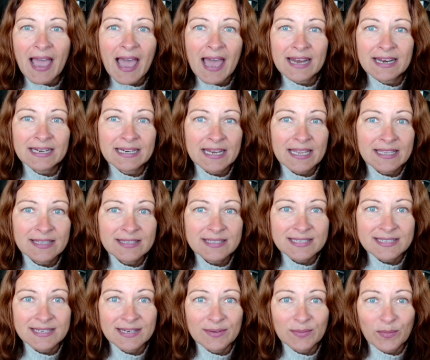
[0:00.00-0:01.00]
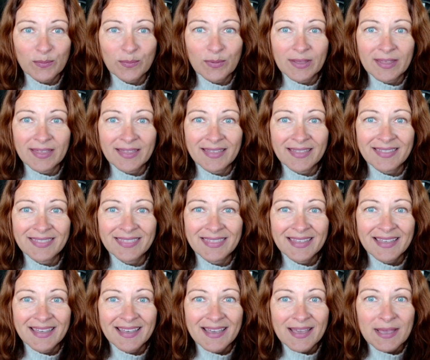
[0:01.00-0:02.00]
an incident with
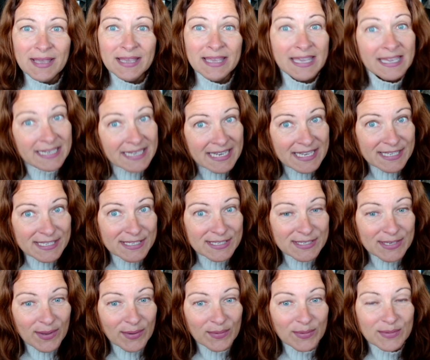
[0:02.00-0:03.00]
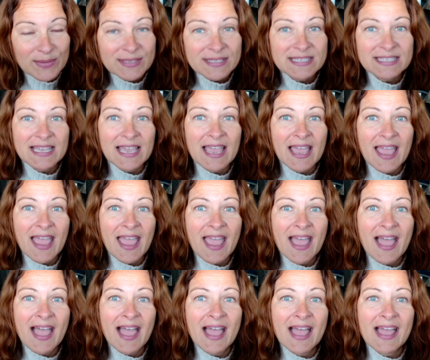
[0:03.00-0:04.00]
kidney stones,
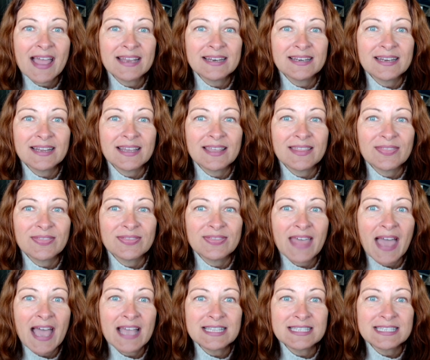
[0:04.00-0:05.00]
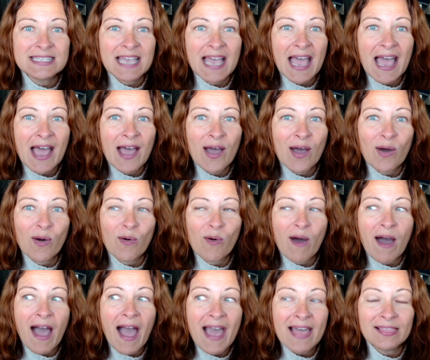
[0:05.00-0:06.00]
and that's
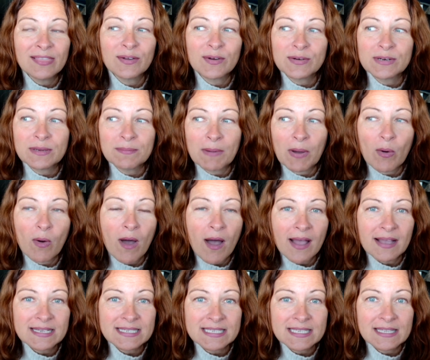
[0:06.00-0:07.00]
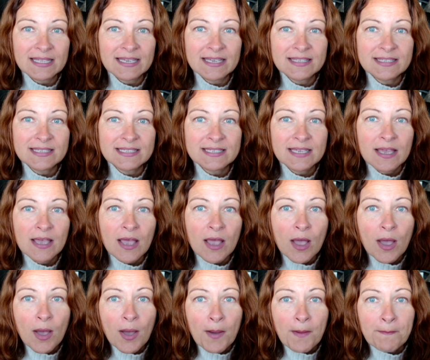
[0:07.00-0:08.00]
how I learned about oxalates.
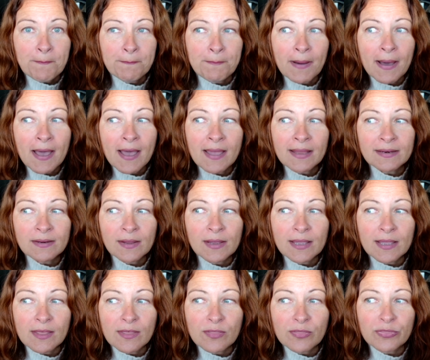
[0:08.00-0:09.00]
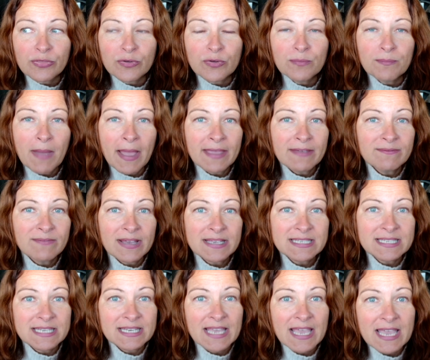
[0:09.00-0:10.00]
But through my
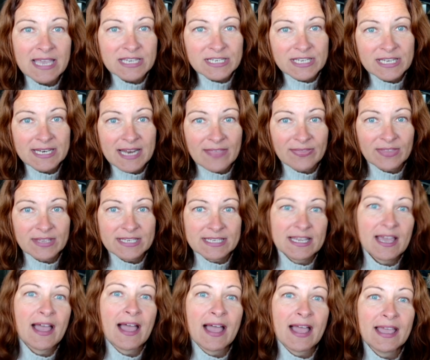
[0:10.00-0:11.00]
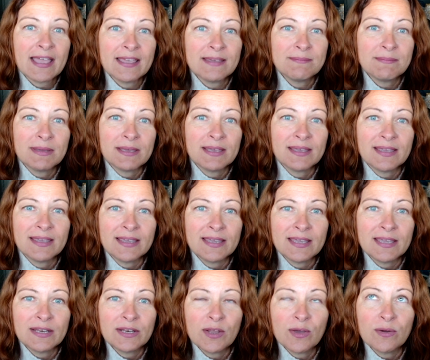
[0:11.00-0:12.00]
investigation at the time,
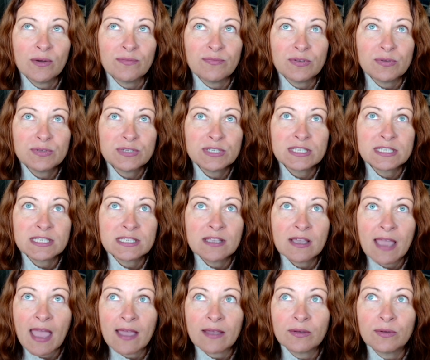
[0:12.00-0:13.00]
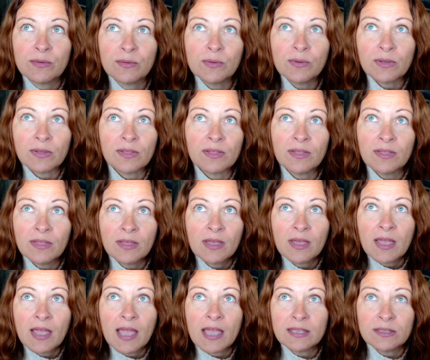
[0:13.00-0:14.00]
if you just look at Google
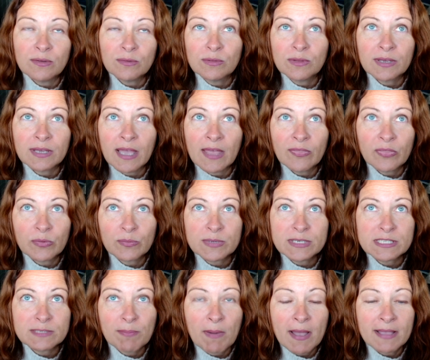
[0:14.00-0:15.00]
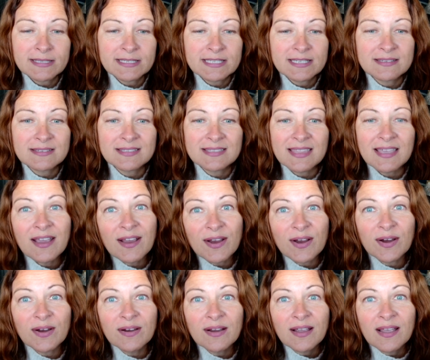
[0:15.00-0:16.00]
and you look at the responses
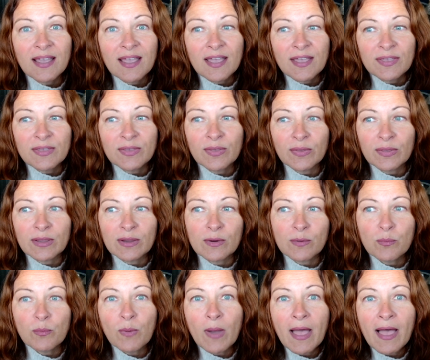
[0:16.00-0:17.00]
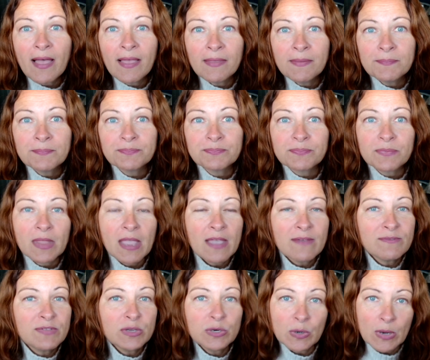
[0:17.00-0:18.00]
there, you'll hear, well,
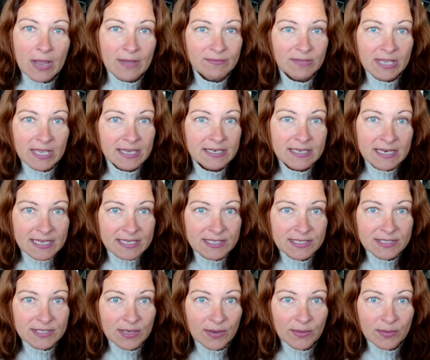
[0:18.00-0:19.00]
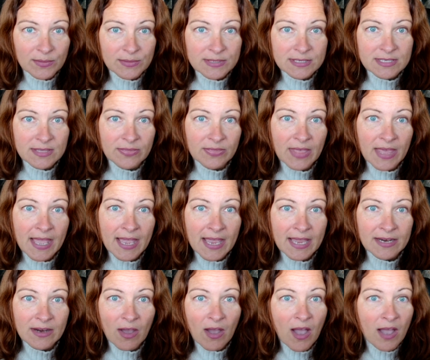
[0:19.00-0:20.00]
if you don't have kidney stones,
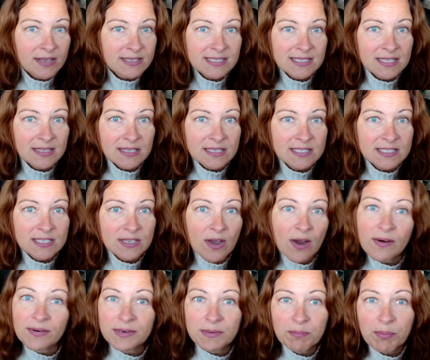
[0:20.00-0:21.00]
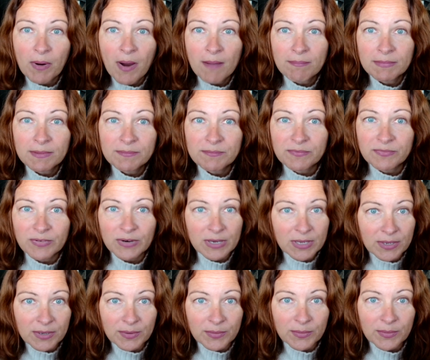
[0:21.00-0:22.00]
then oxalates aren't a problem for
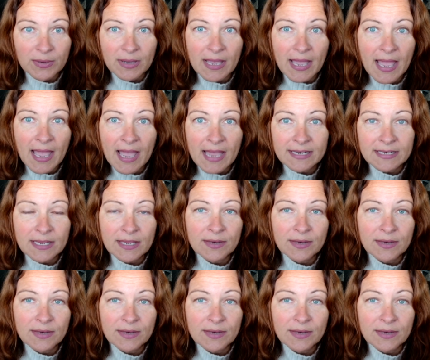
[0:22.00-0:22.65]
you. And